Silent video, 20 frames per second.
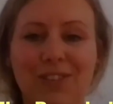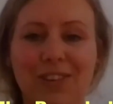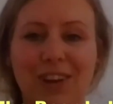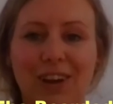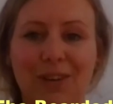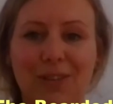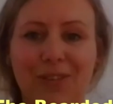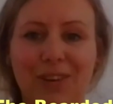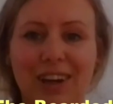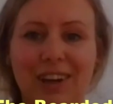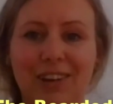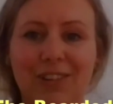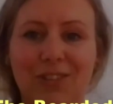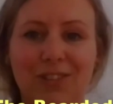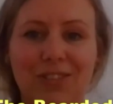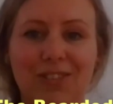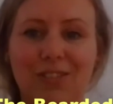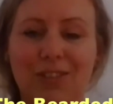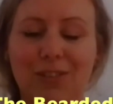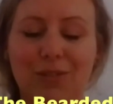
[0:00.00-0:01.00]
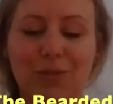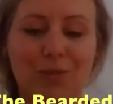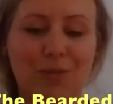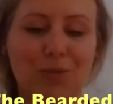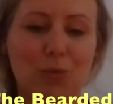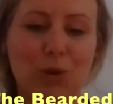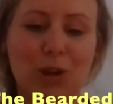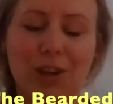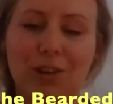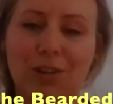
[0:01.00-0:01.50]
So yeah, just
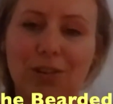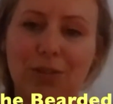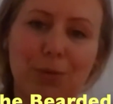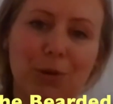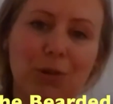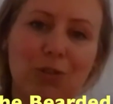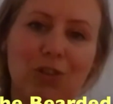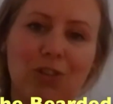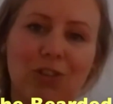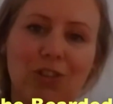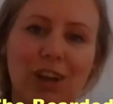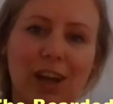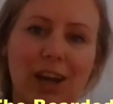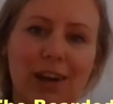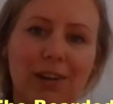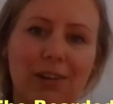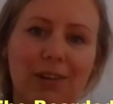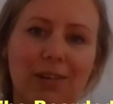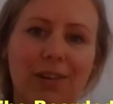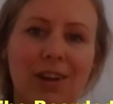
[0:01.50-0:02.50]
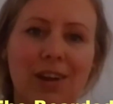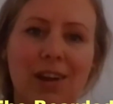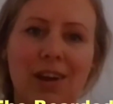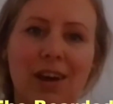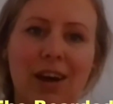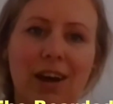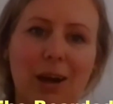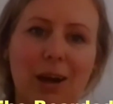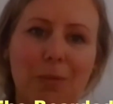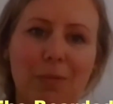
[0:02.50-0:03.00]
read as much as you can
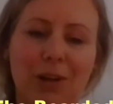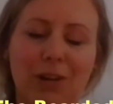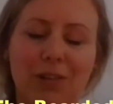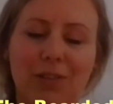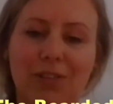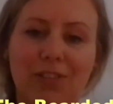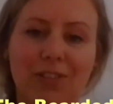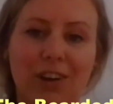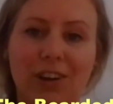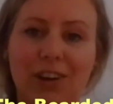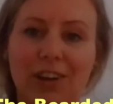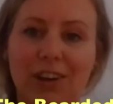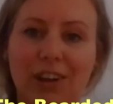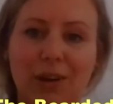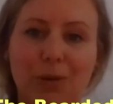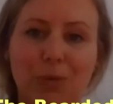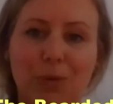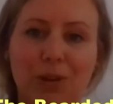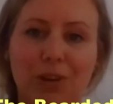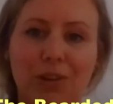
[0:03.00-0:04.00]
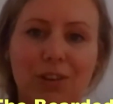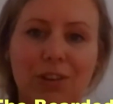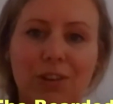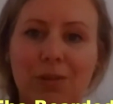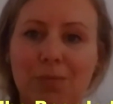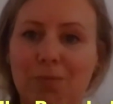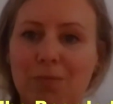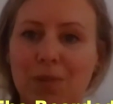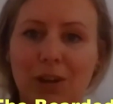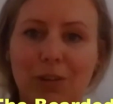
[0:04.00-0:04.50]
and design it with
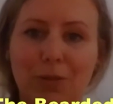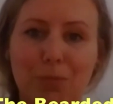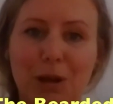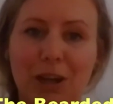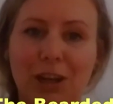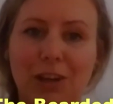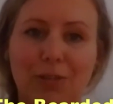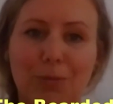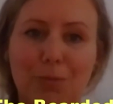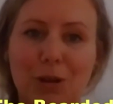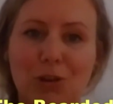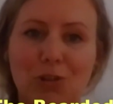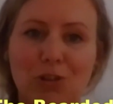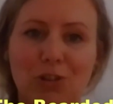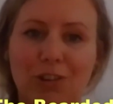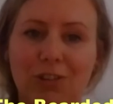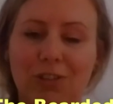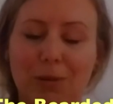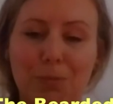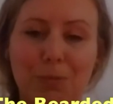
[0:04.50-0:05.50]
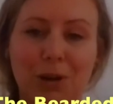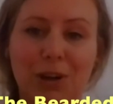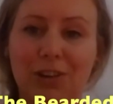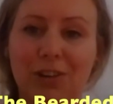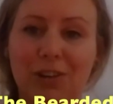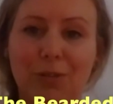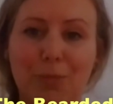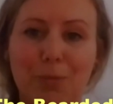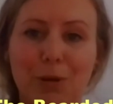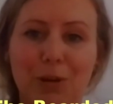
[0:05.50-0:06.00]
as many species in mind
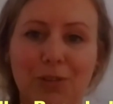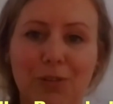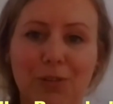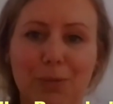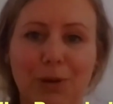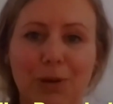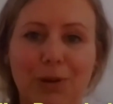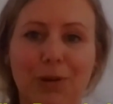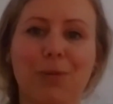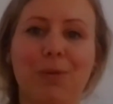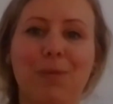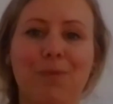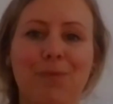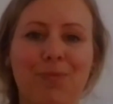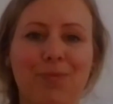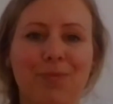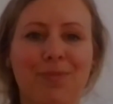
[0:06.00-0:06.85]
as possible.